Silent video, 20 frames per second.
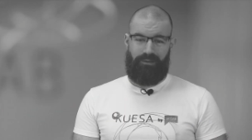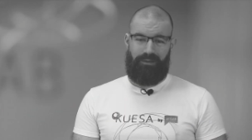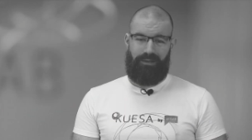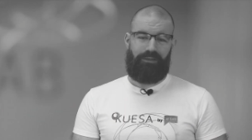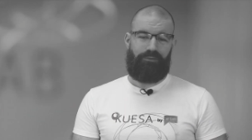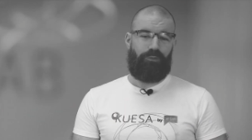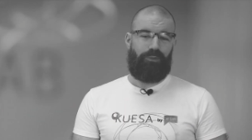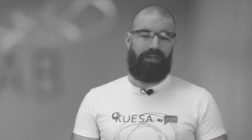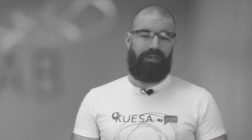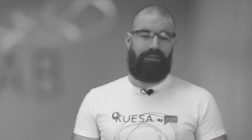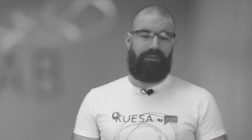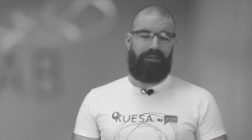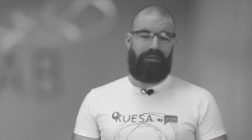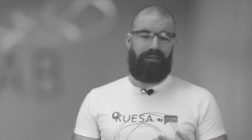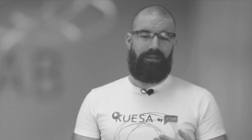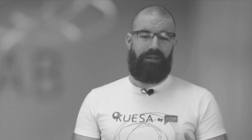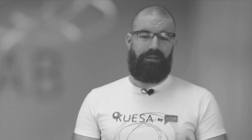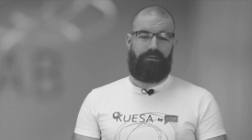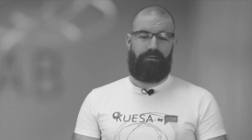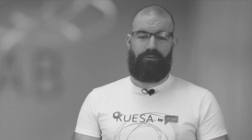Last week,
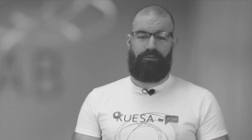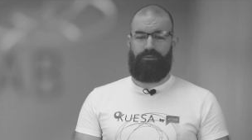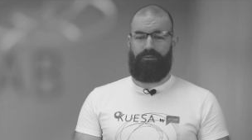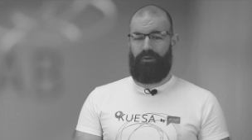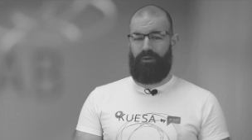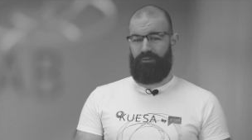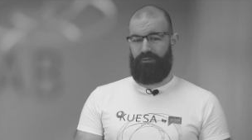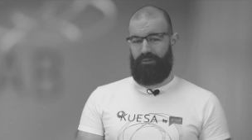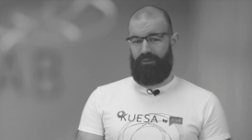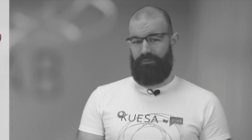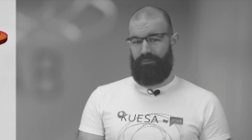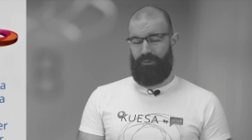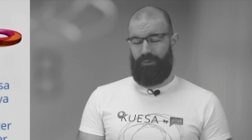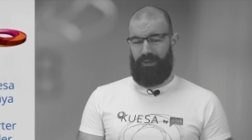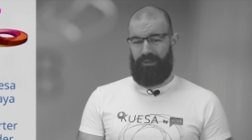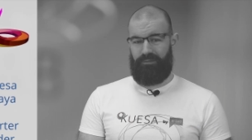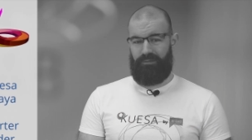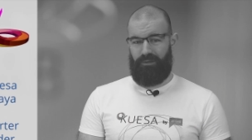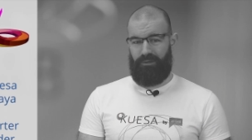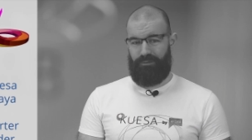the latest version of
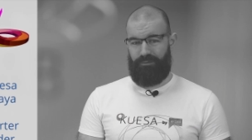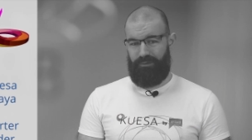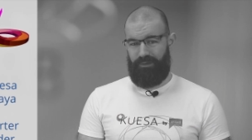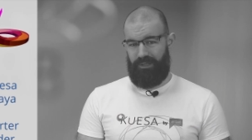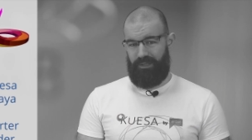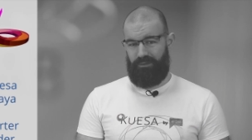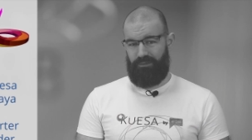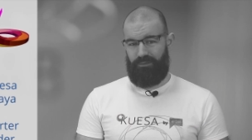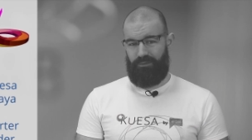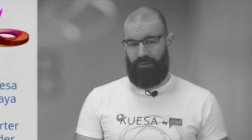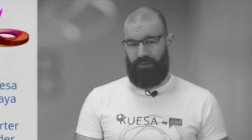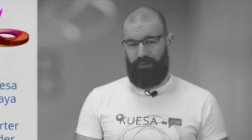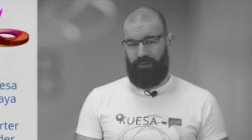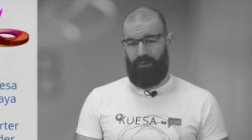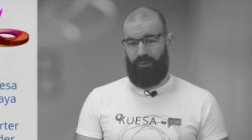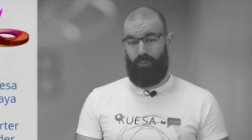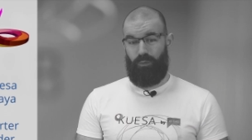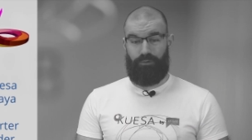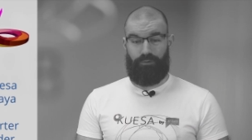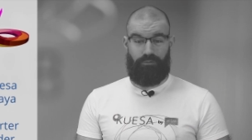Quasar three D
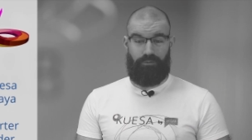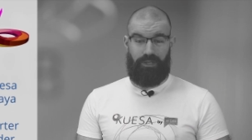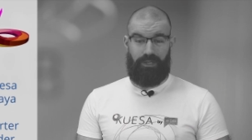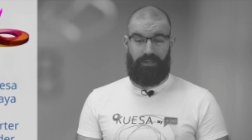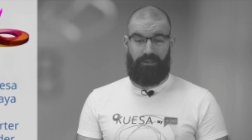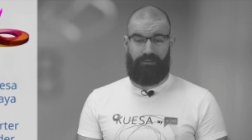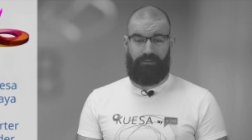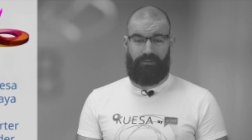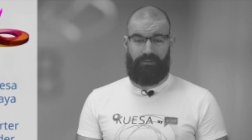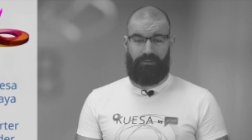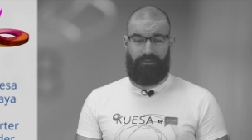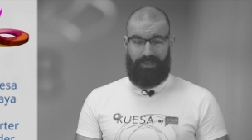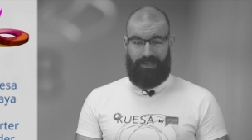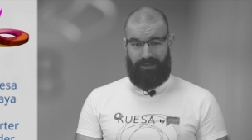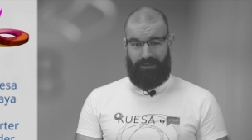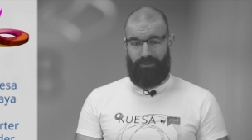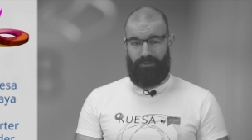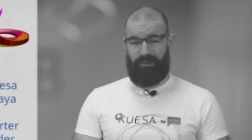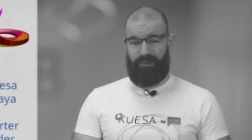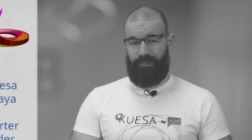Studio was released,
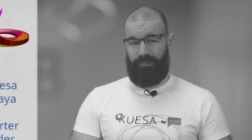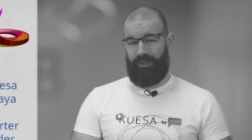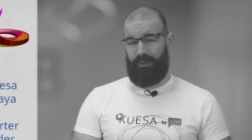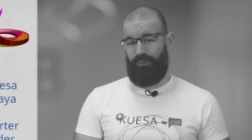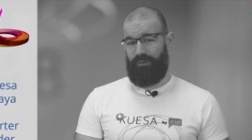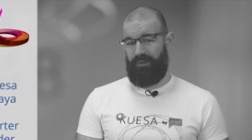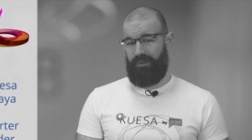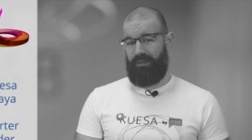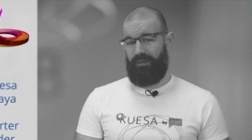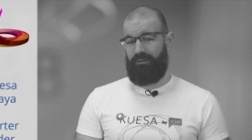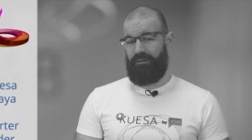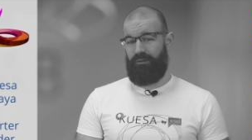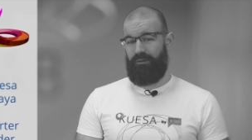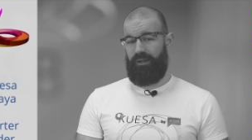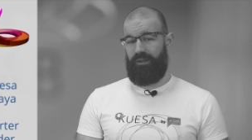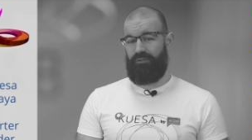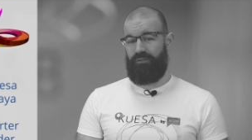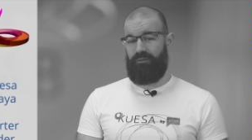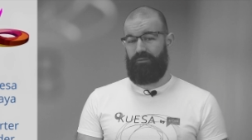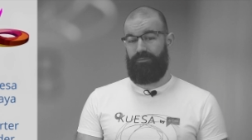now coming with an
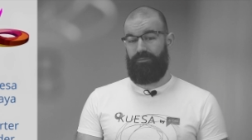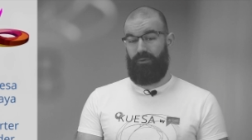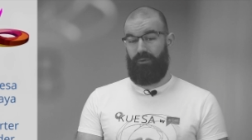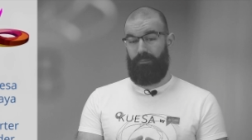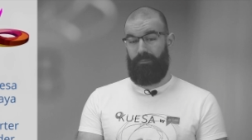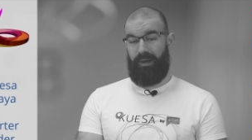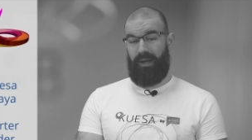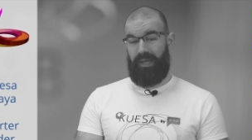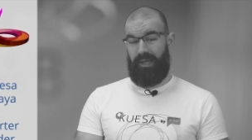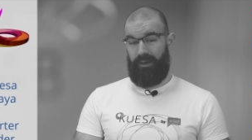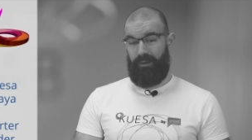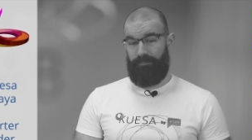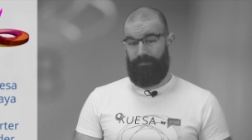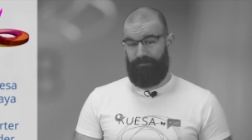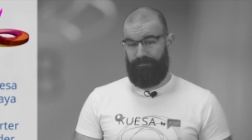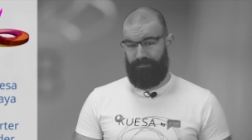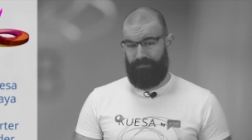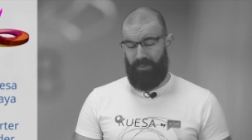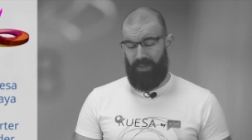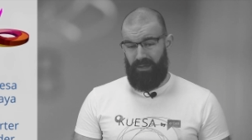integration for Maya.
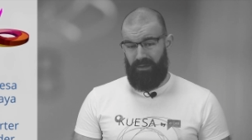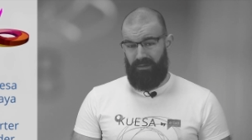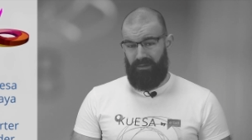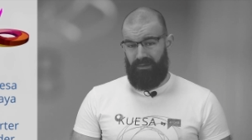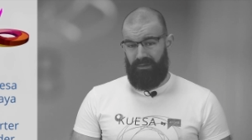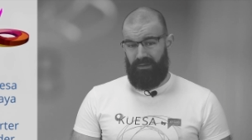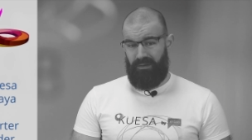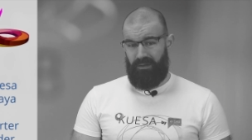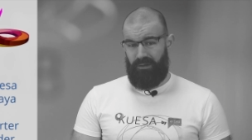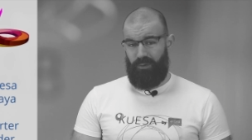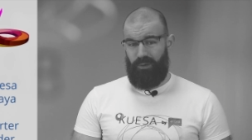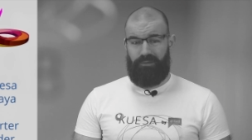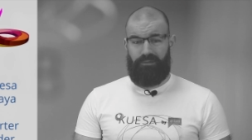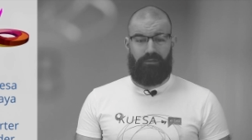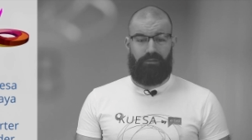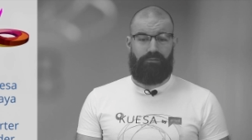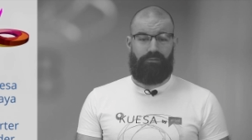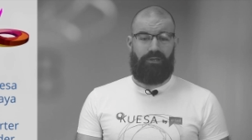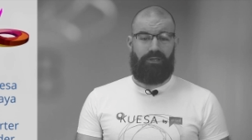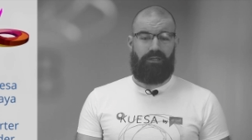
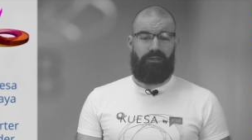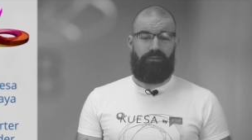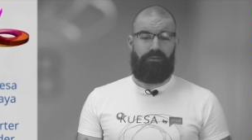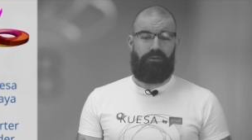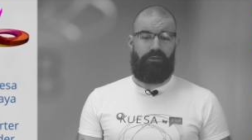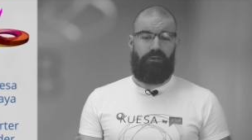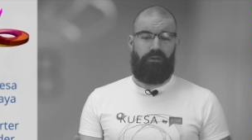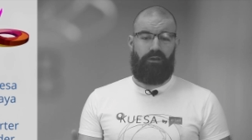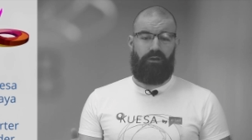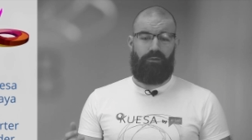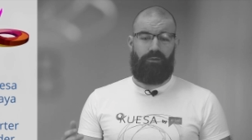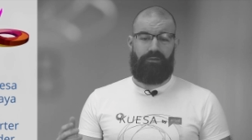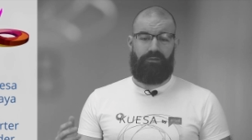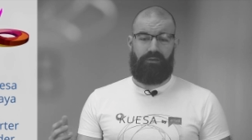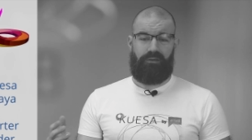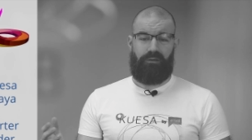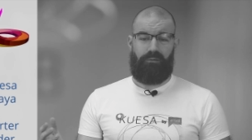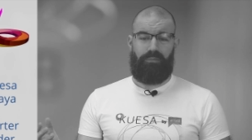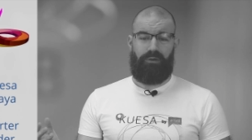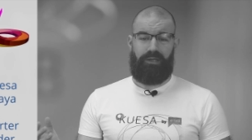Quasar three D Studio is
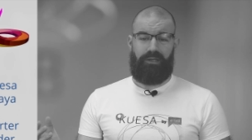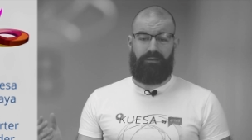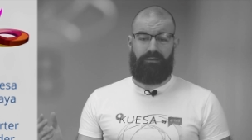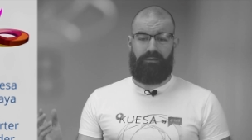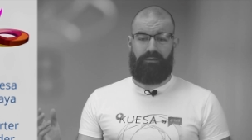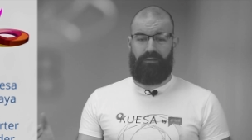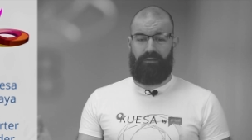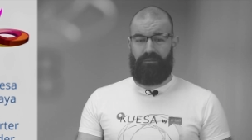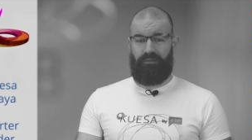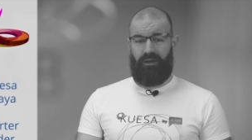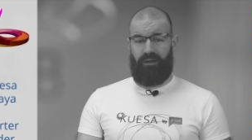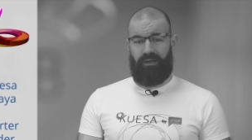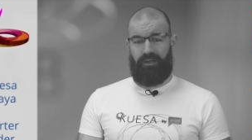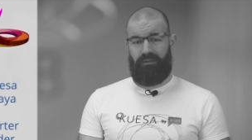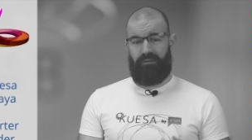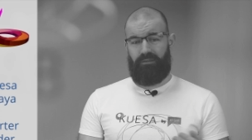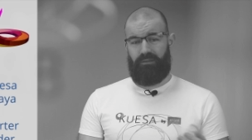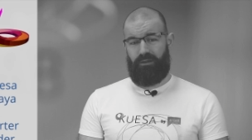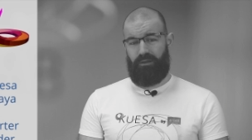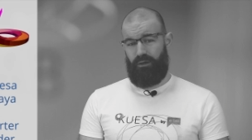a complete
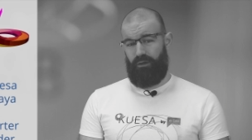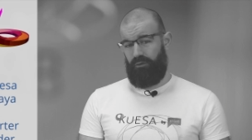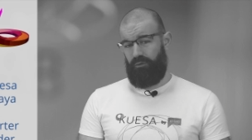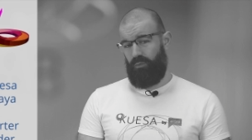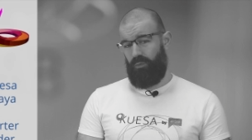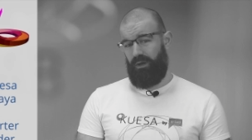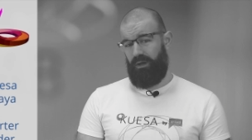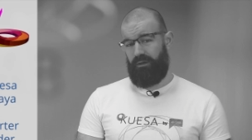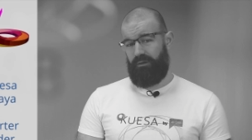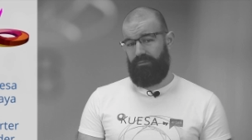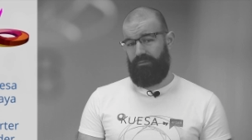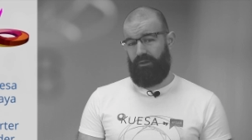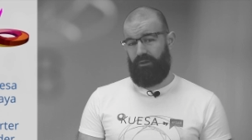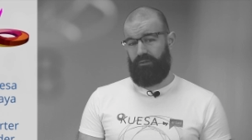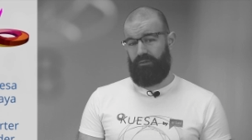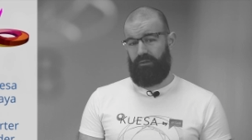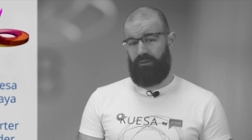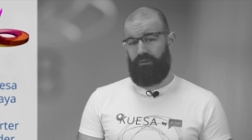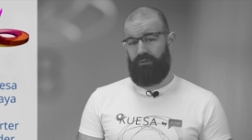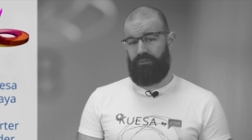design-to-code
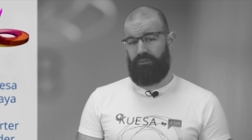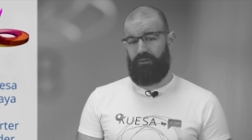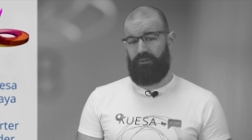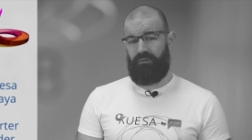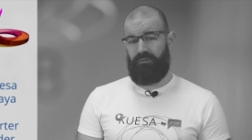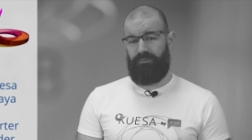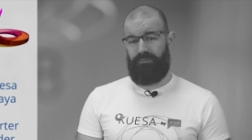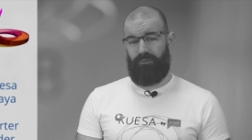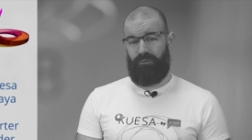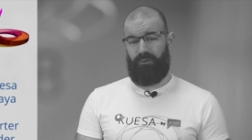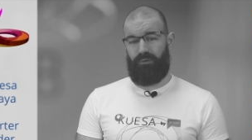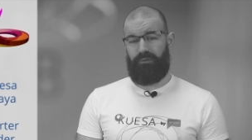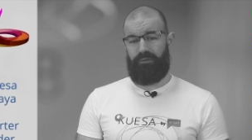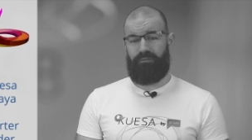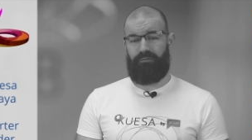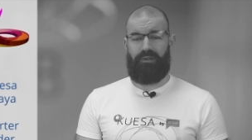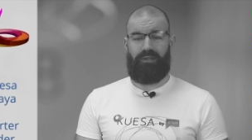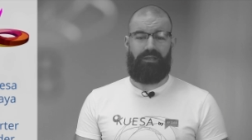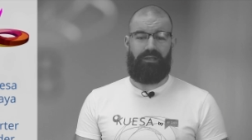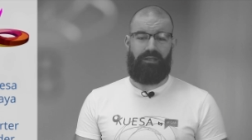workflow solution for
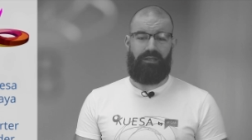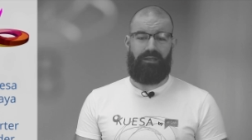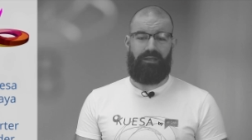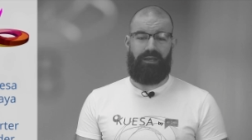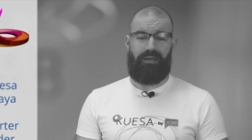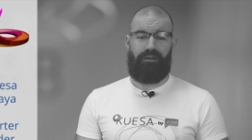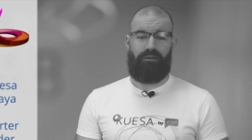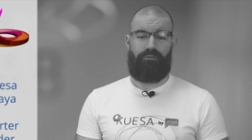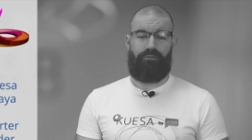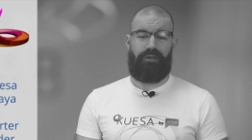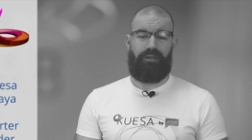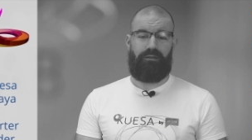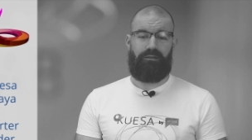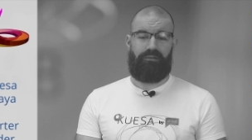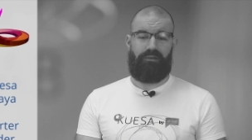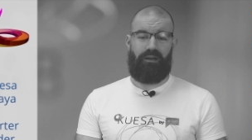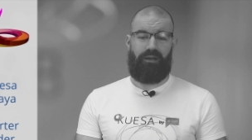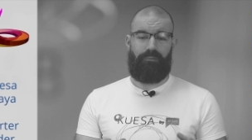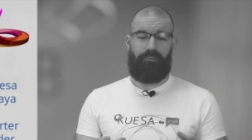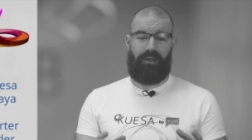three D in a
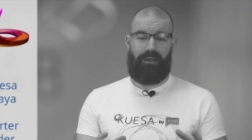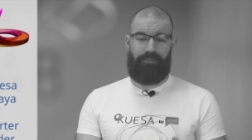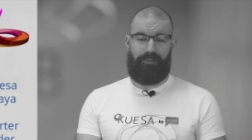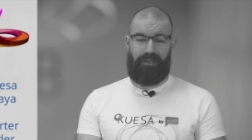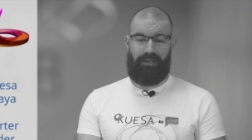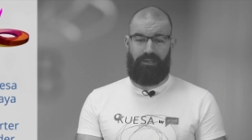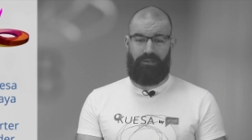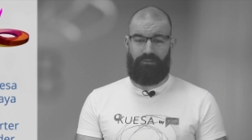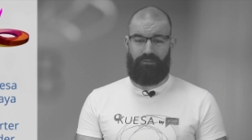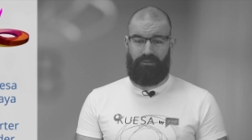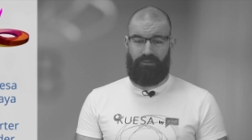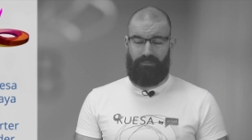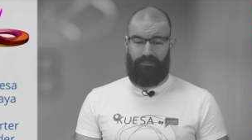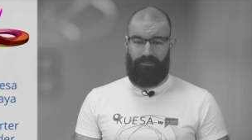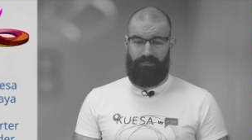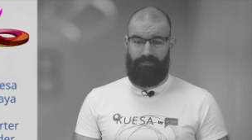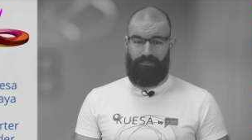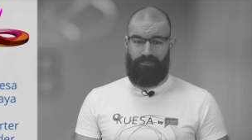real-time application.